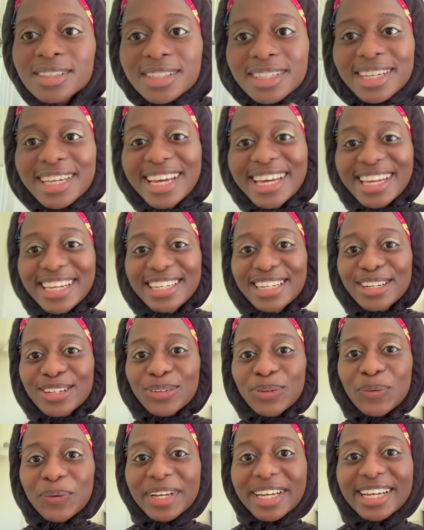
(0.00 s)
and I did a
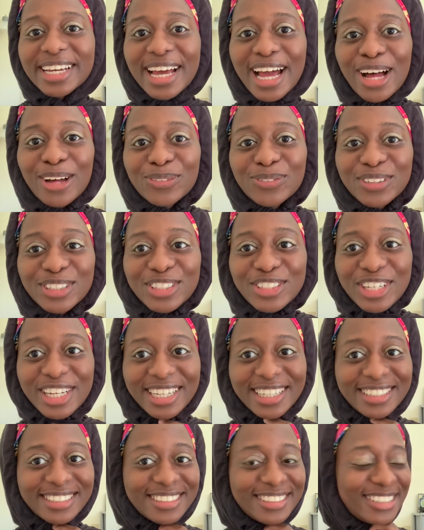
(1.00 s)
quick outfit
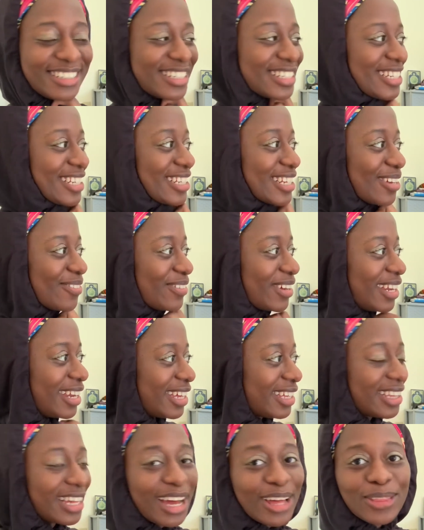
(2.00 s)
change just because I felt
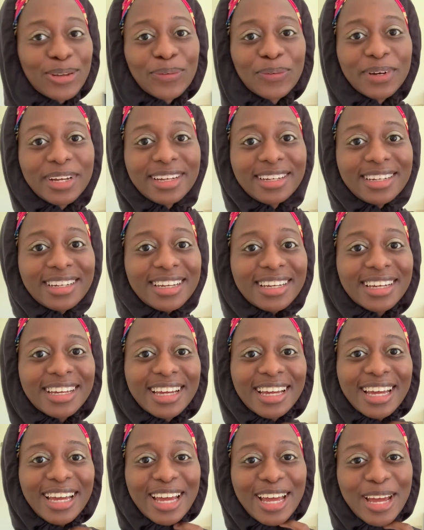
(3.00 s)
like the other one
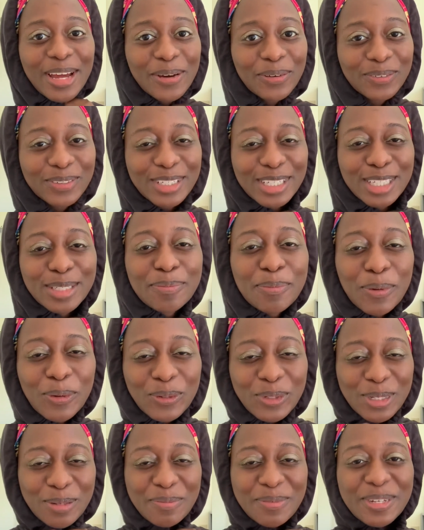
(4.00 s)
was
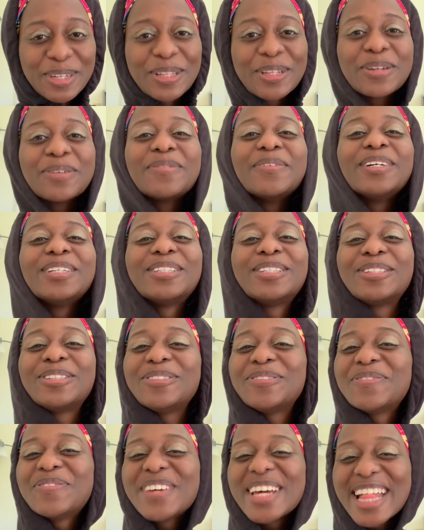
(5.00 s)
exposing me a little bit too
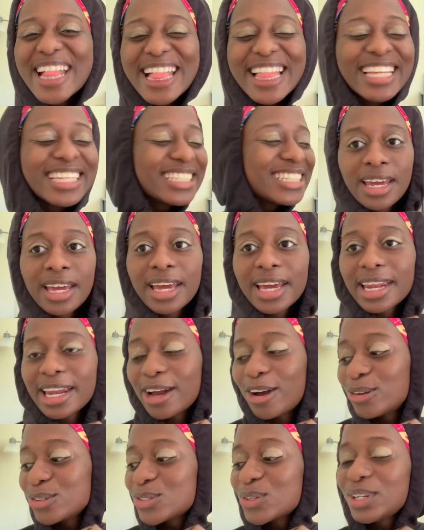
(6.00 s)
much, and I
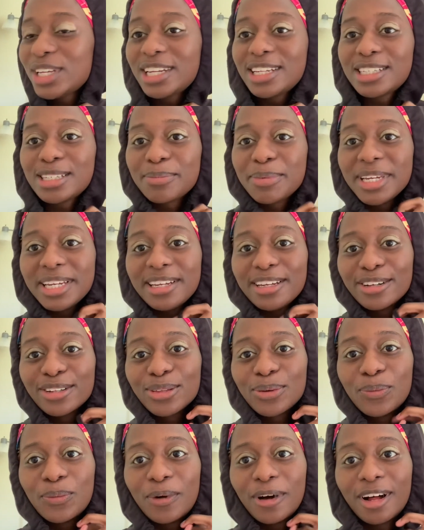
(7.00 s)
also needed to be near
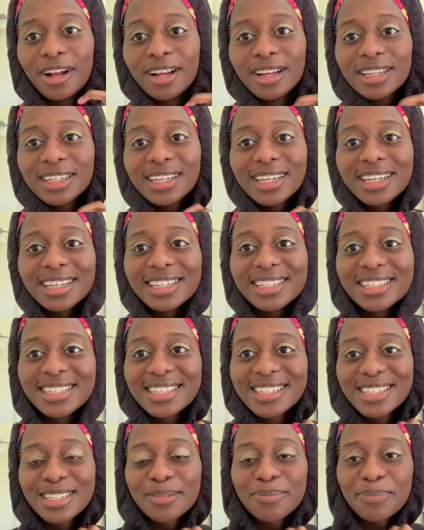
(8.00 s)
the wall
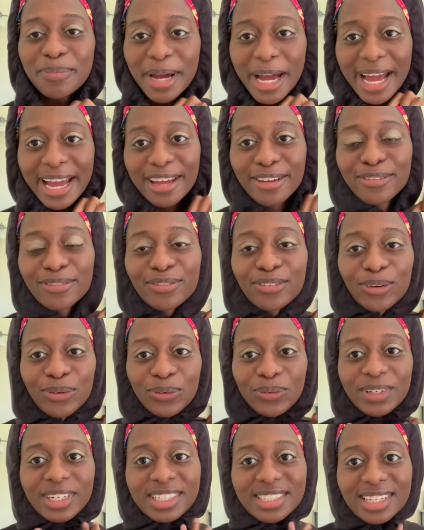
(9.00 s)
because my
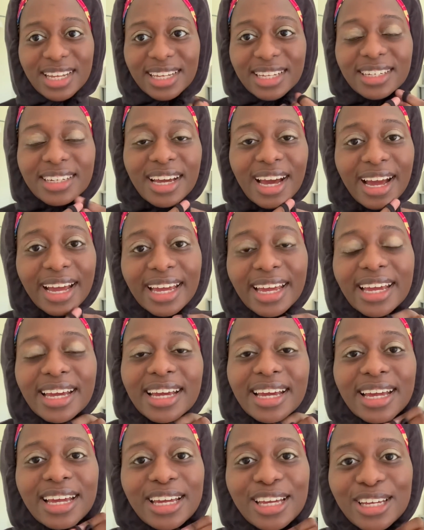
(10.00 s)
phone is like
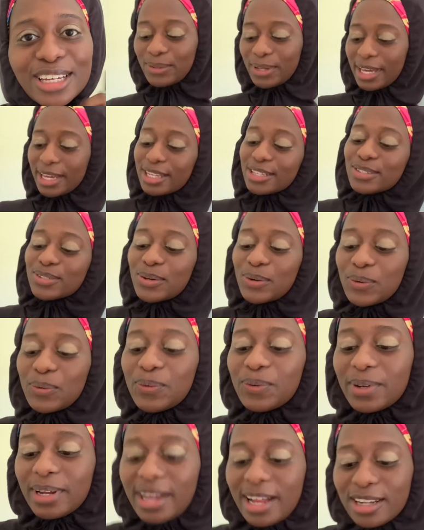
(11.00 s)
dying. Okay, so
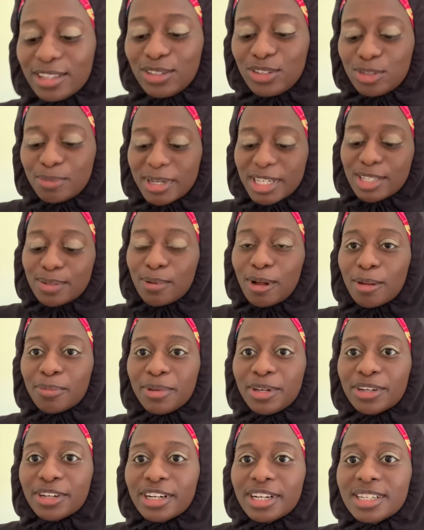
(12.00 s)
I'll use my small
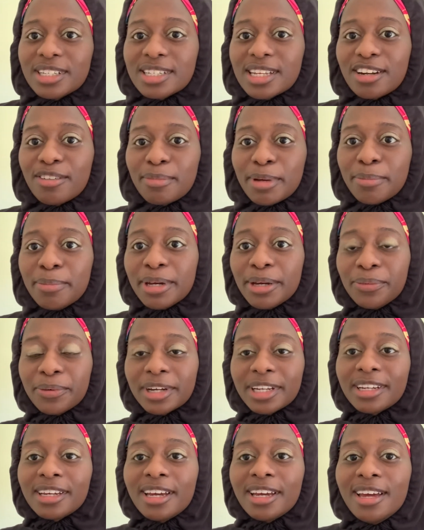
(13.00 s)
mirror instead of my big
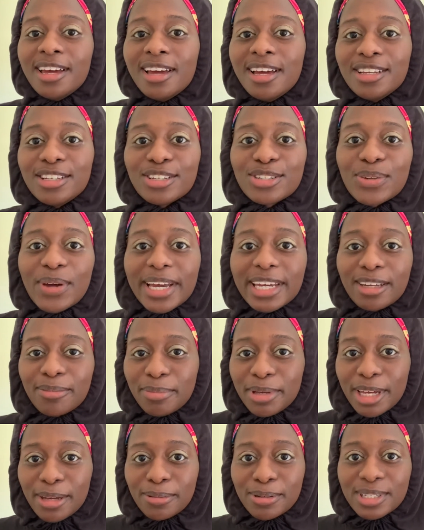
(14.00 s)
one just so I can
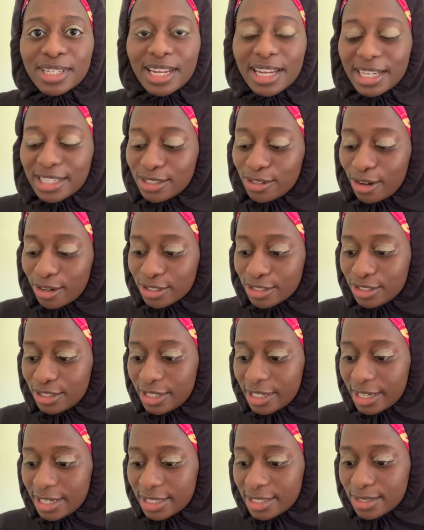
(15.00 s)
be able to like talk to you
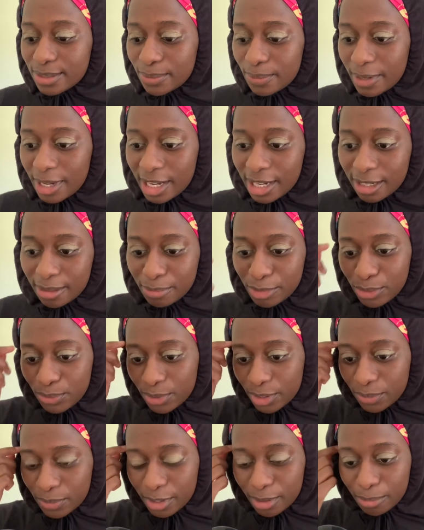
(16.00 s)
guys while I'm
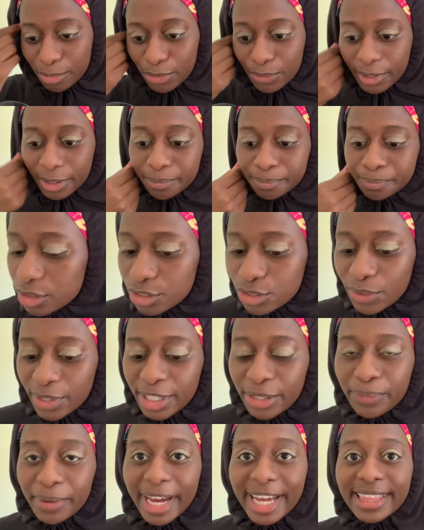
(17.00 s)
doing what I'm doing. So
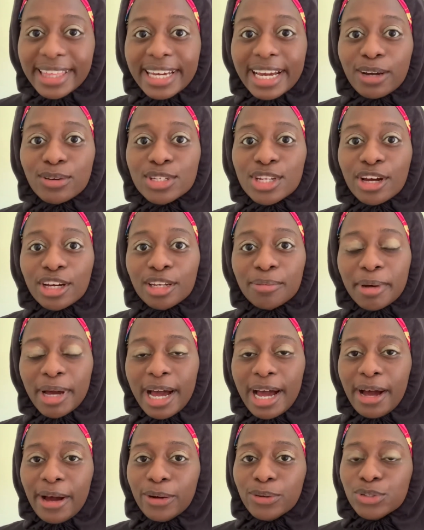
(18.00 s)
anyway, I think I was talking about
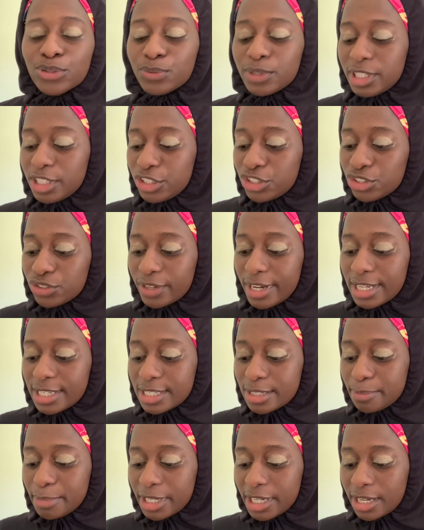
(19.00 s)
how I was really
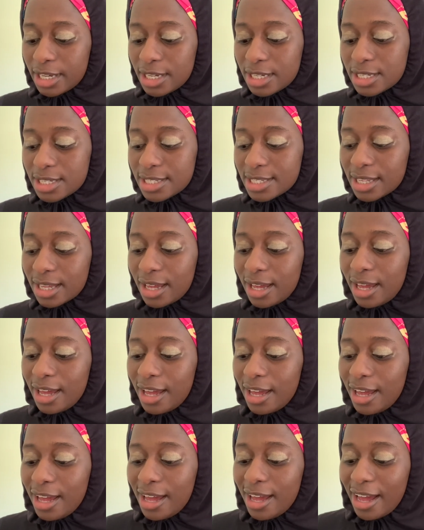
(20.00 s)
stressed because
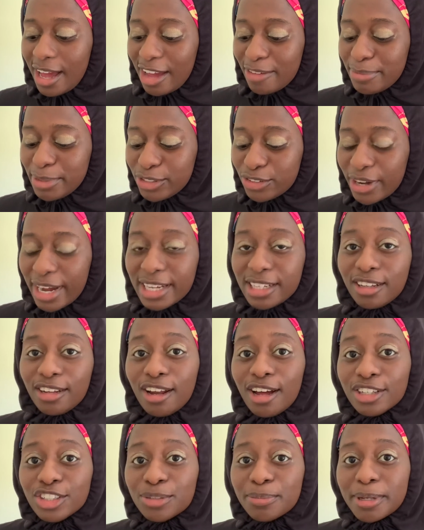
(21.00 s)
I've been trying to
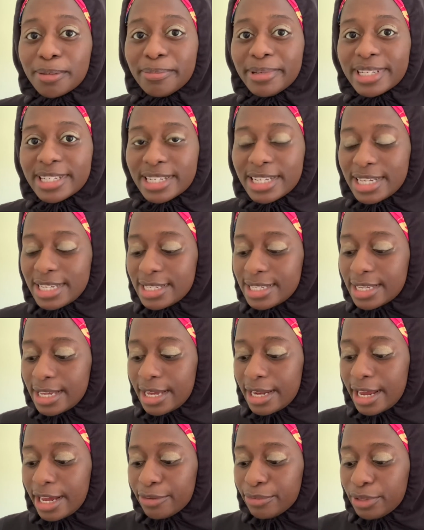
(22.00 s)
launch my business
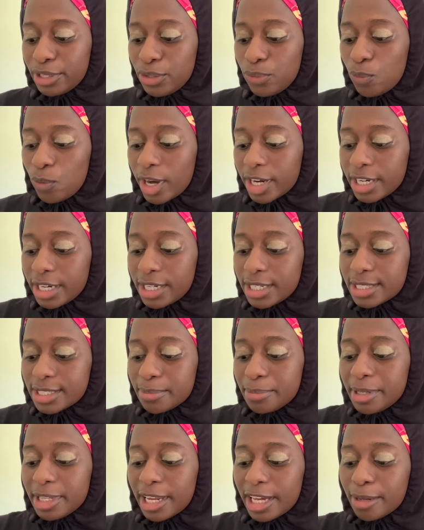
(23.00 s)
and I really wanted it to
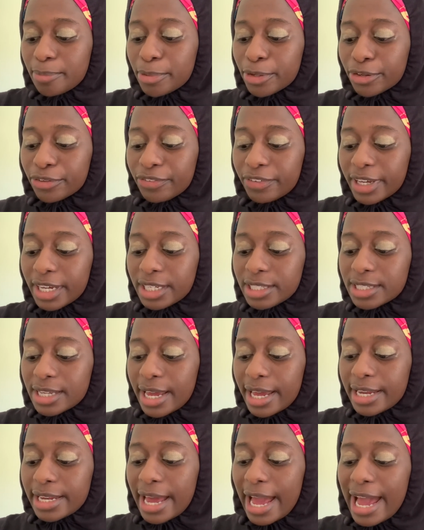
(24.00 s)
be like perfect,
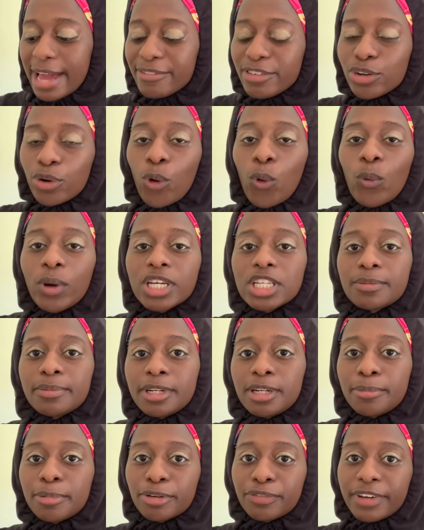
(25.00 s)
and I haven't always been
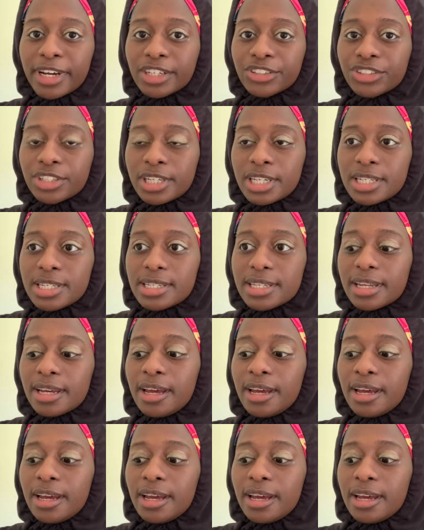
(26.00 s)
a perfectionist,